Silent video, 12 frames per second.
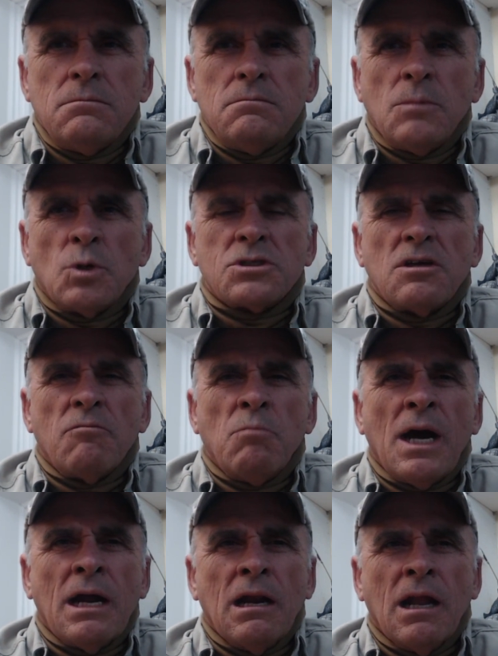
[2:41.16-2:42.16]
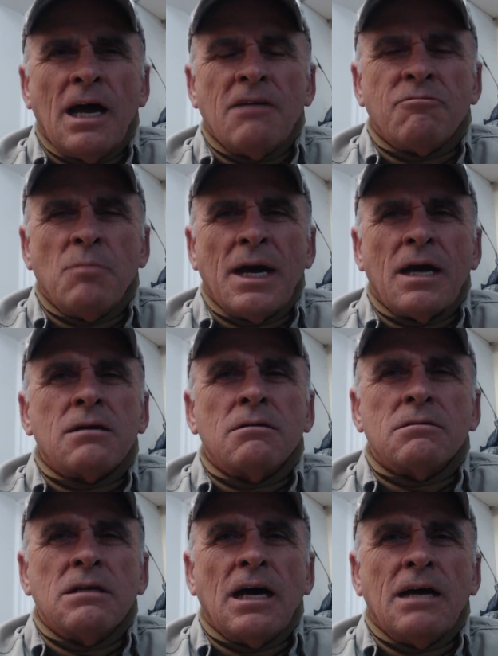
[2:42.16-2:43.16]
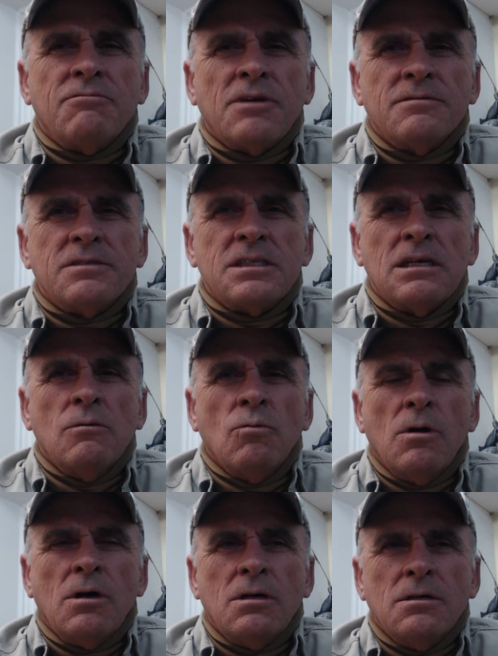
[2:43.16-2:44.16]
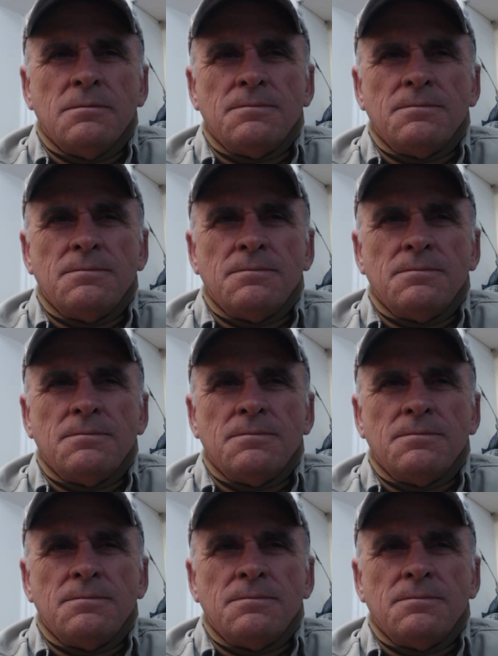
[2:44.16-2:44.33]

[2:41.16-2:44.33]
Most of my life, my adult life, I've seen war,